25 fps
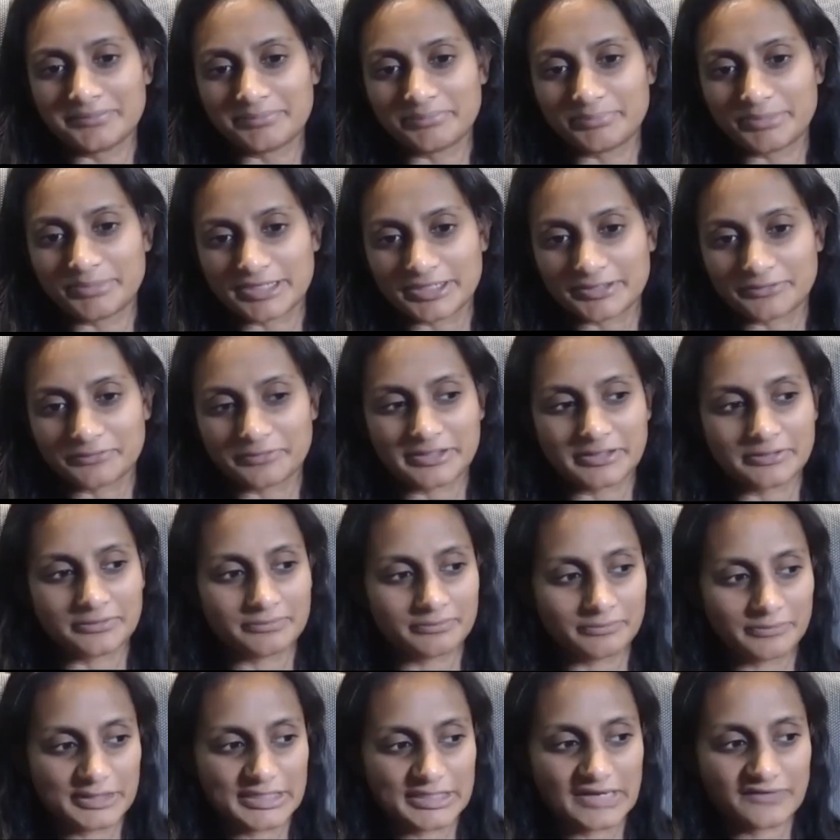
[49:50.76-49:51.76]
But we
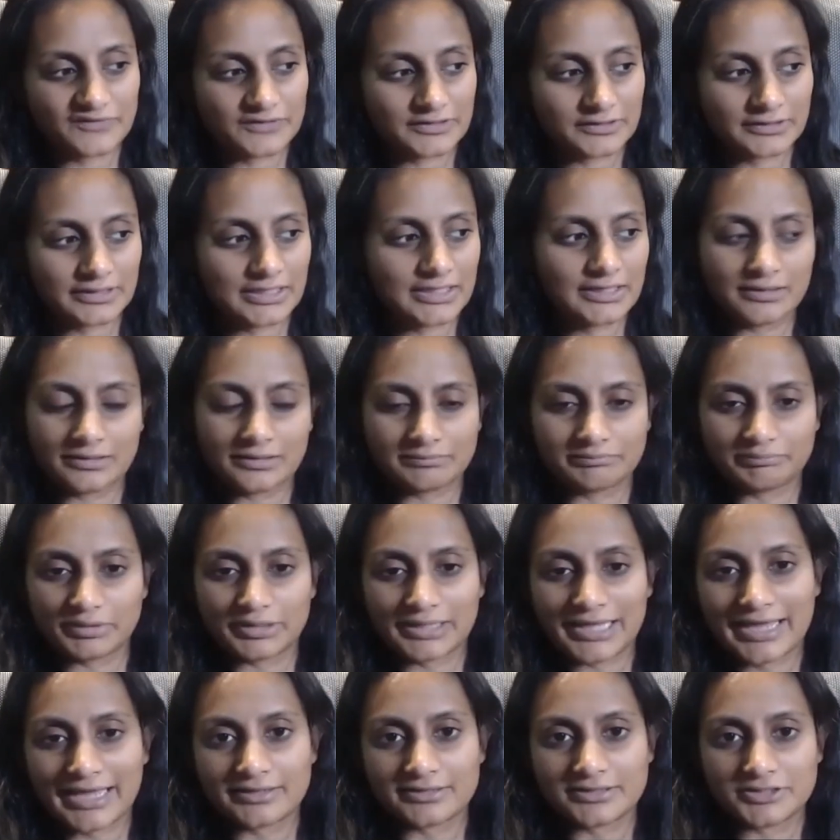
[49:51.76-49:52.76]
definitely
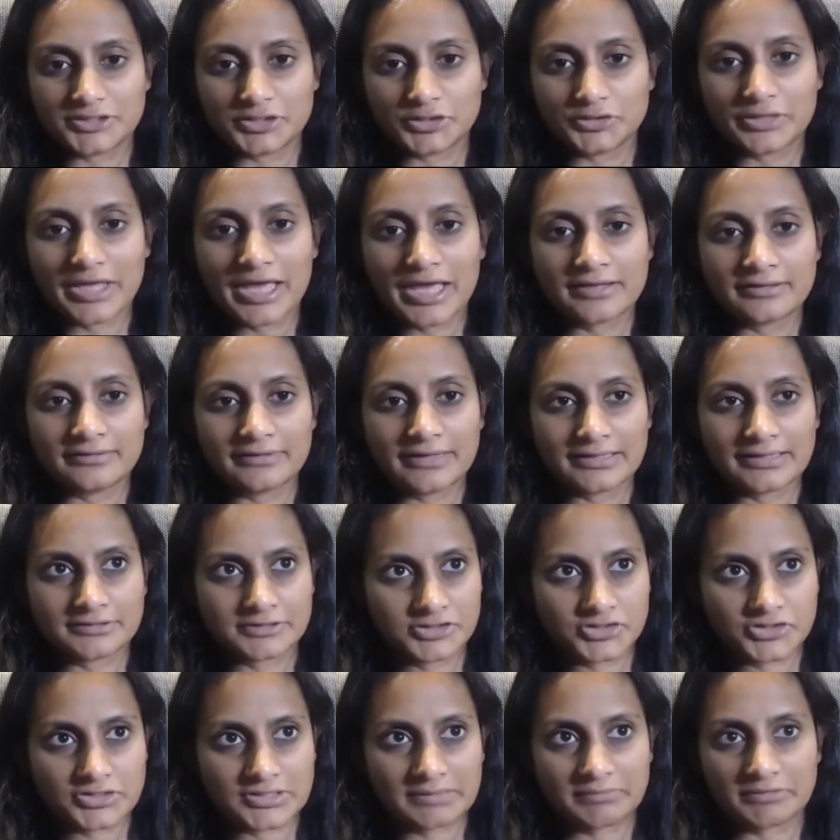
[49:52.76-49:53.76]
plan to do that. And that's
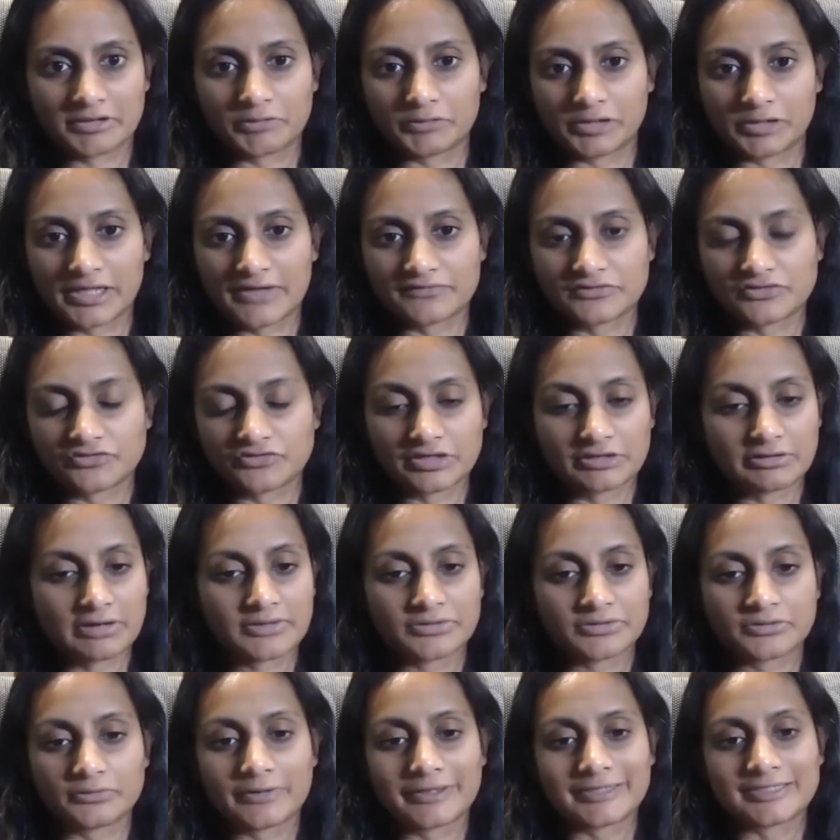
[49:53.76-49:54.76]
just something we'll have to figure
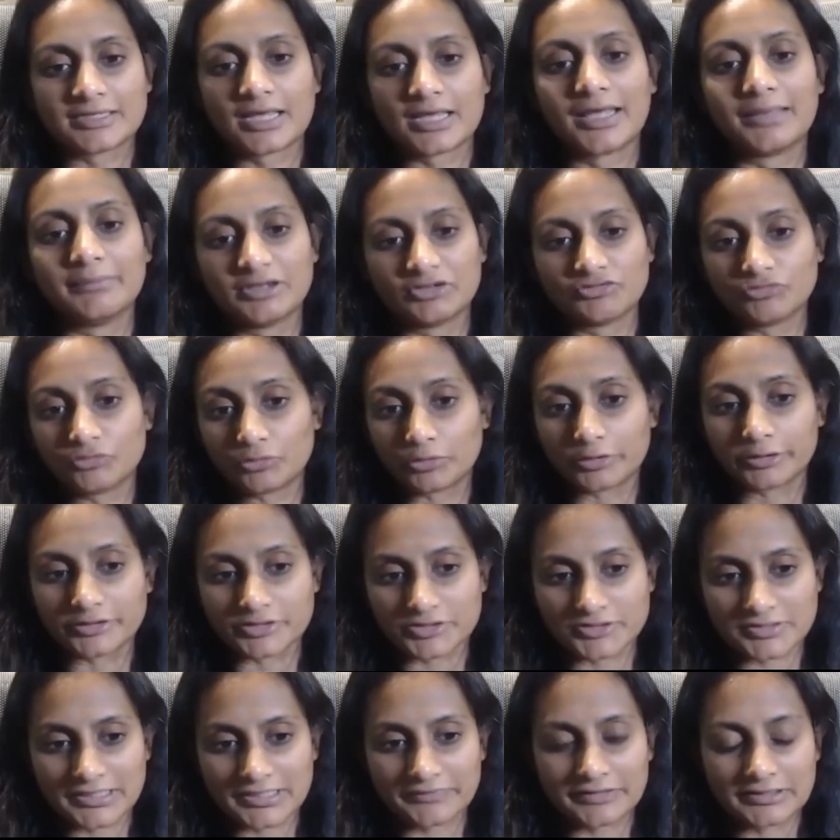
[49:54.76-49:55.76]
out the right time for,
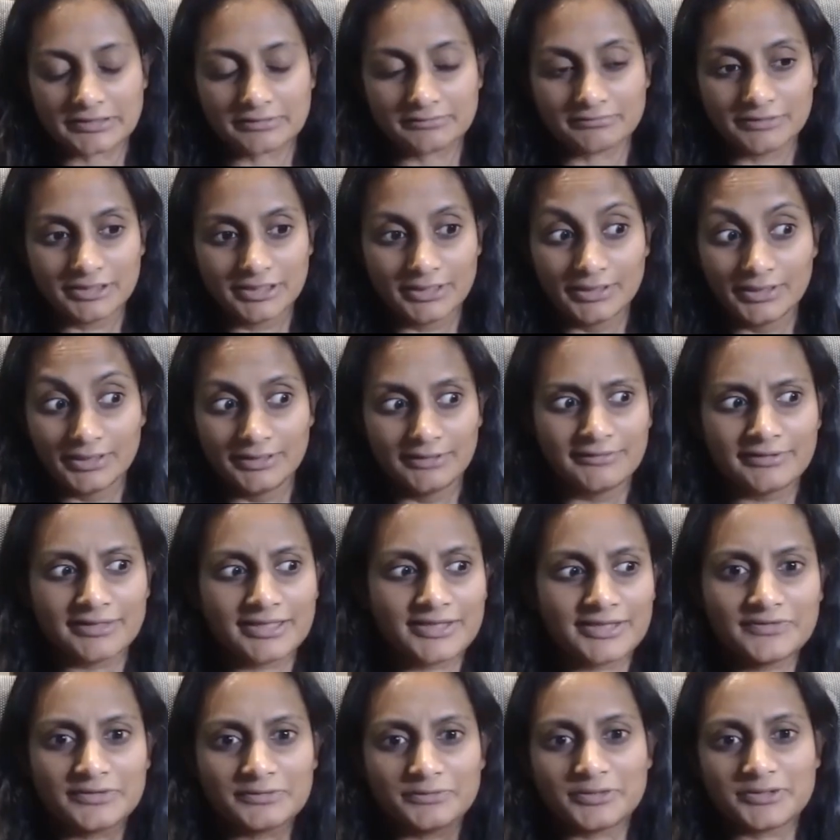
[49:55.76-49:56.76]
just
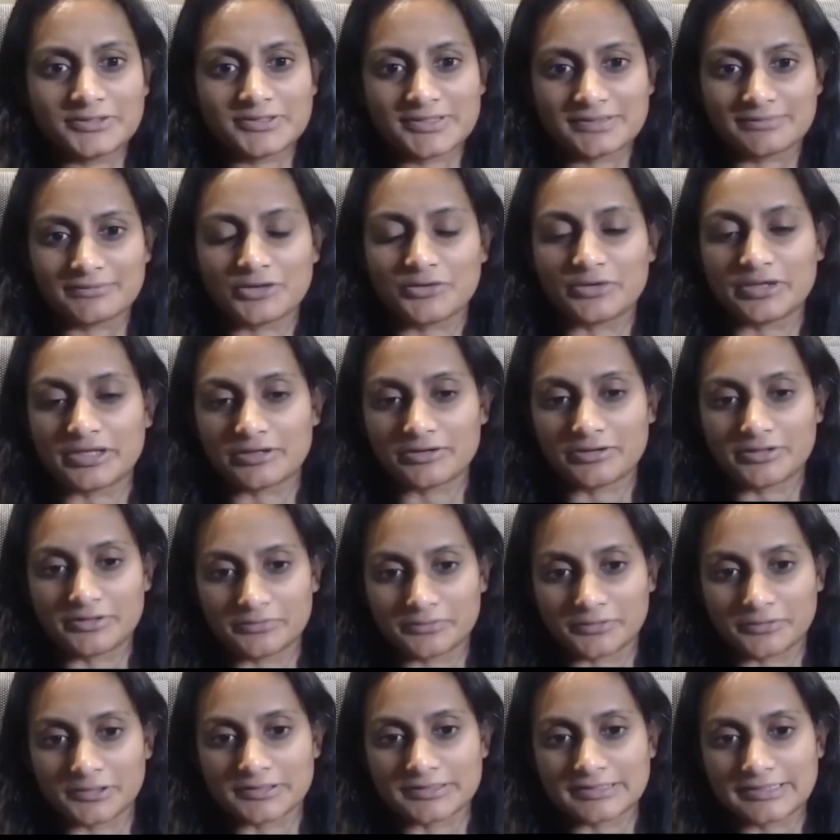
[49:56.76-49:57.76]
given what's going on in the
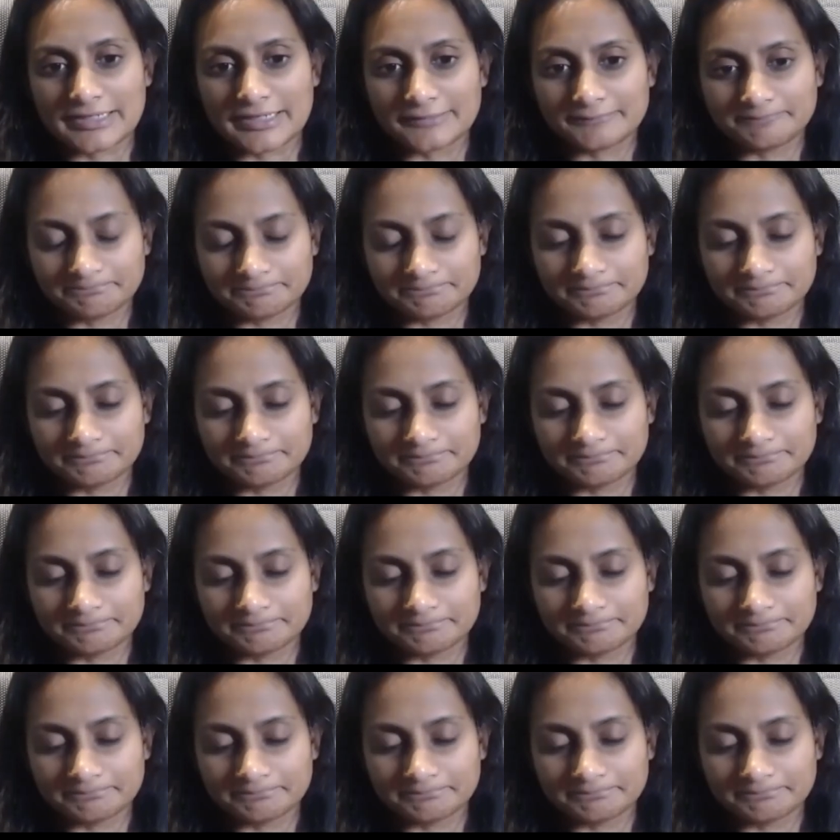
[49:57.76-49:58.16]
world today.